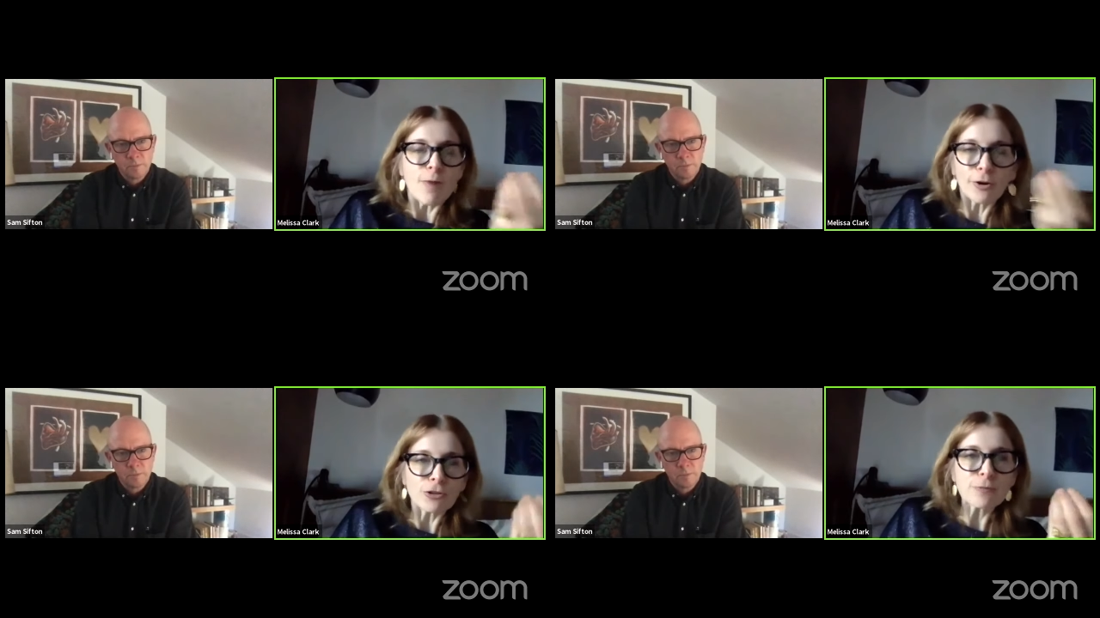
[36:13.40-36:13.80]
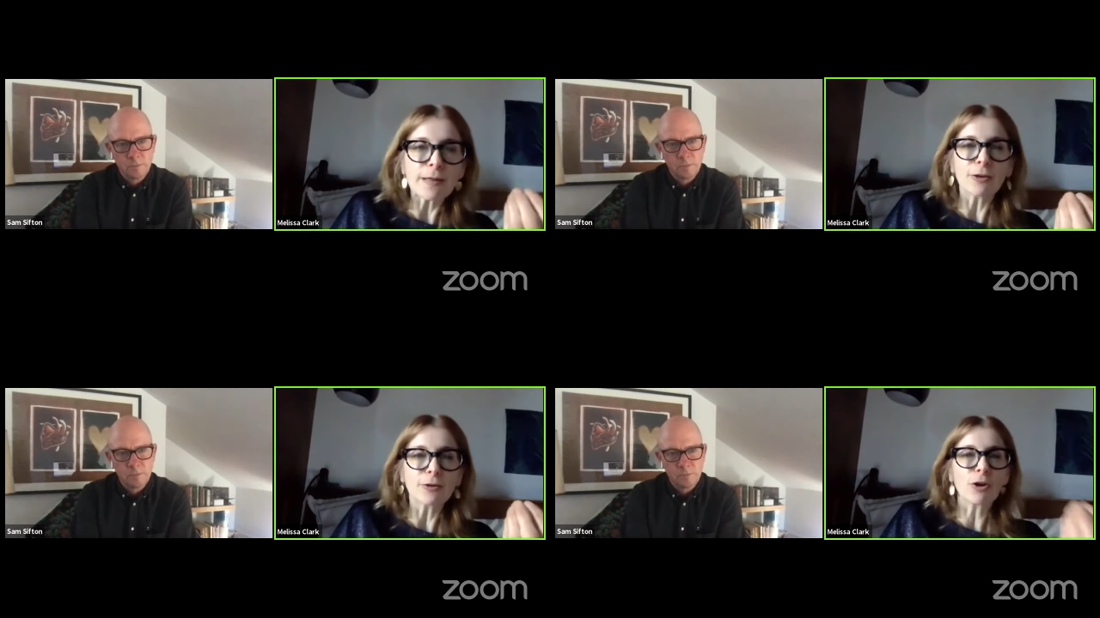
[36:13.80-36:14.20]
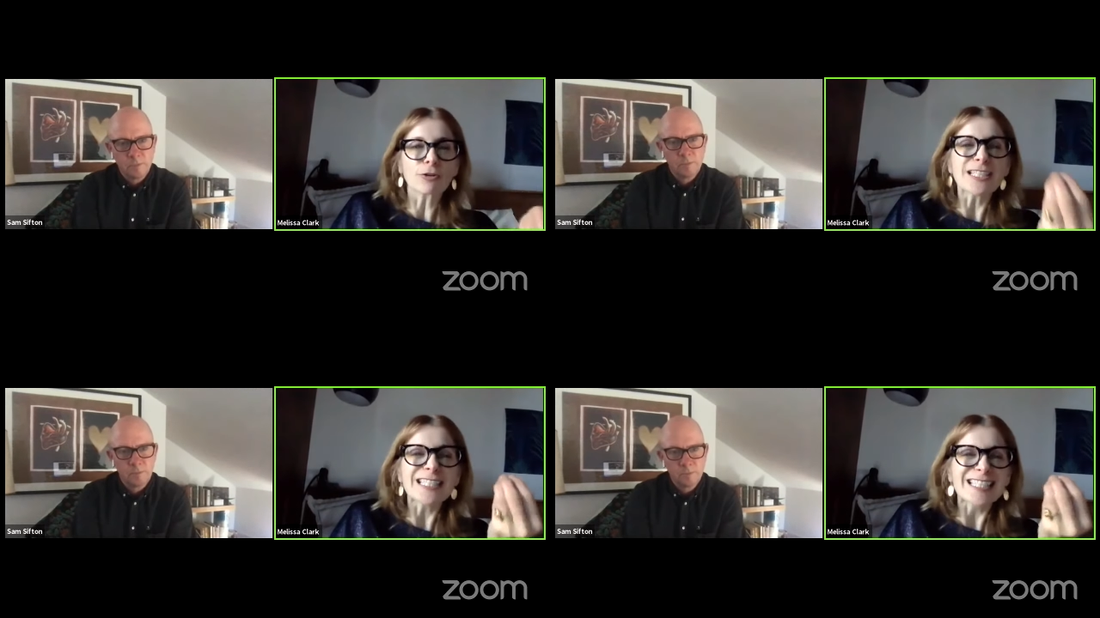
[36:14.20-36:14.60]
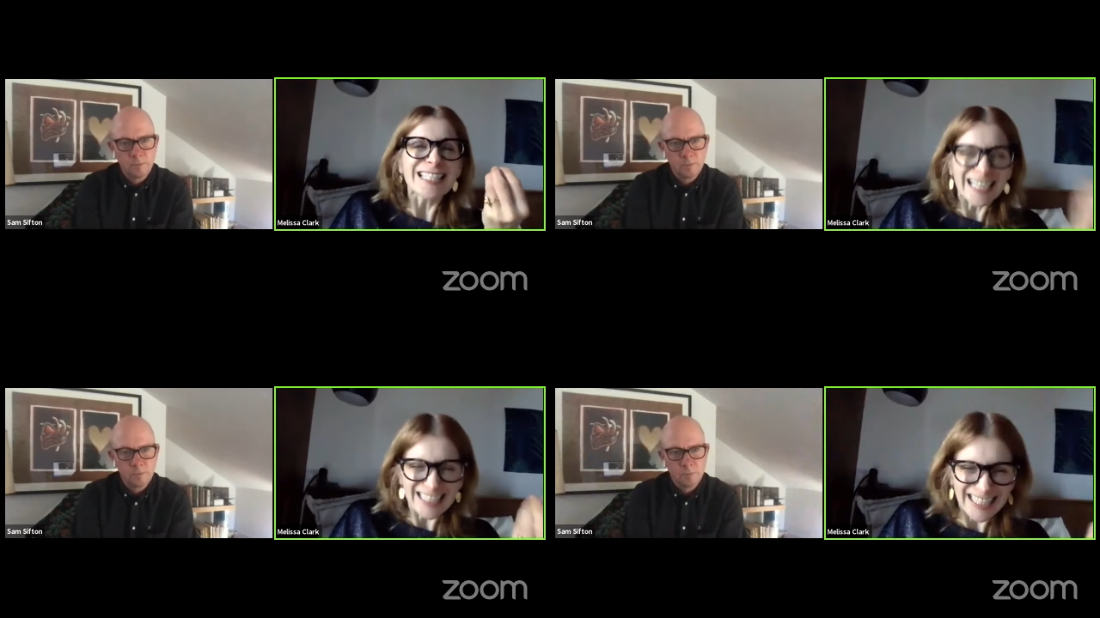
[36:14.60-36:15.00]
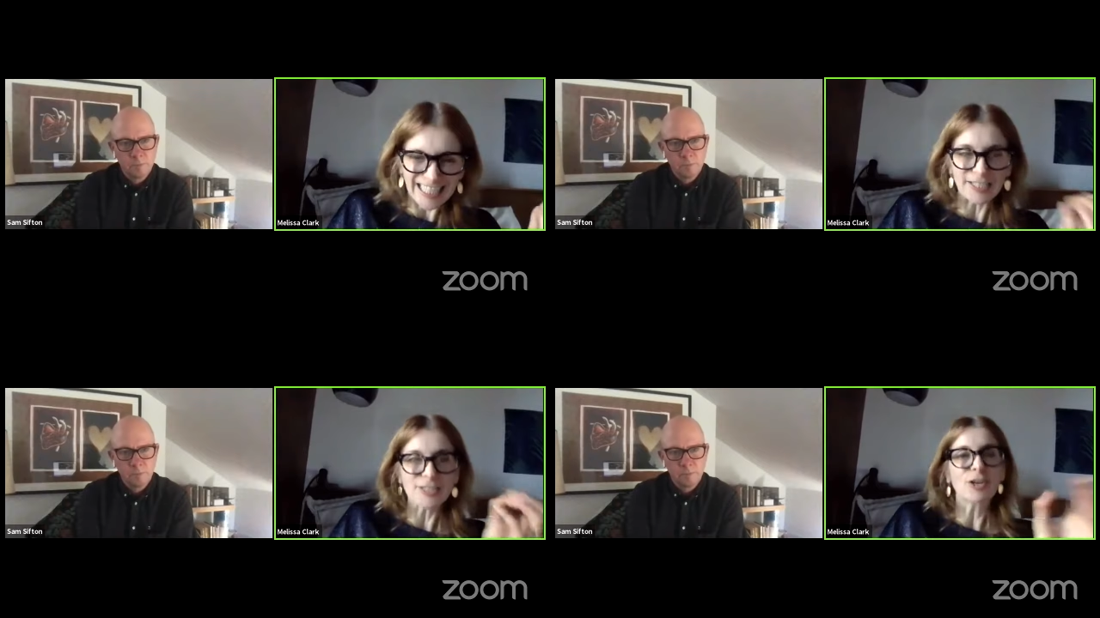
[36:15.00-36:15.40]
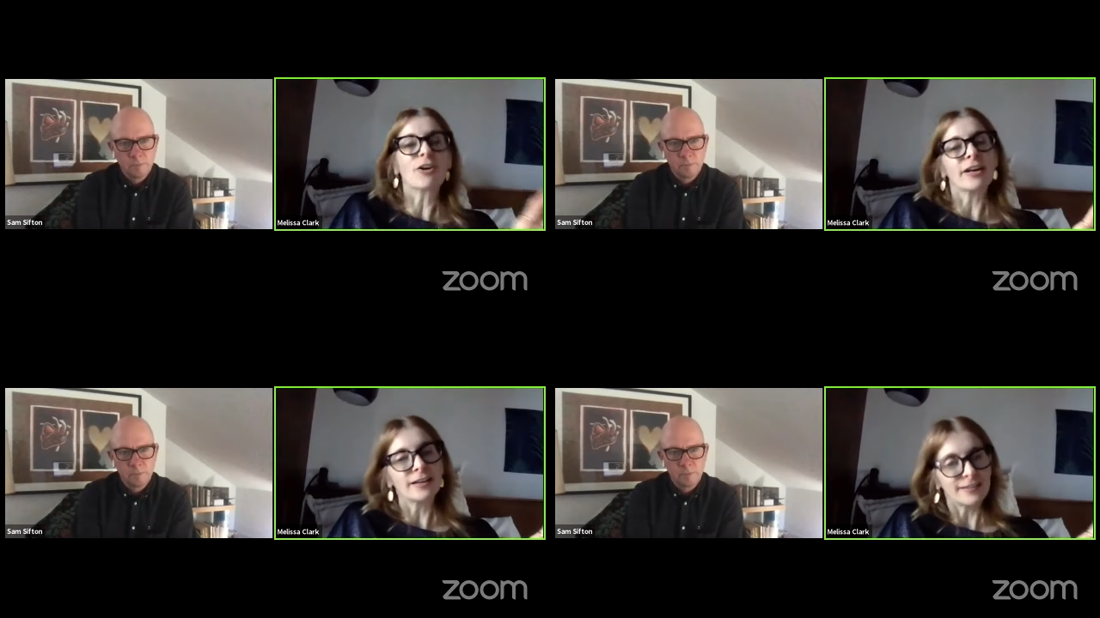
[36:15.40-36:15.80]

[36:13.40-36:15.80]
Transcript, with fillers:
Speaker 1: marshmallows are disgusting. Sorry,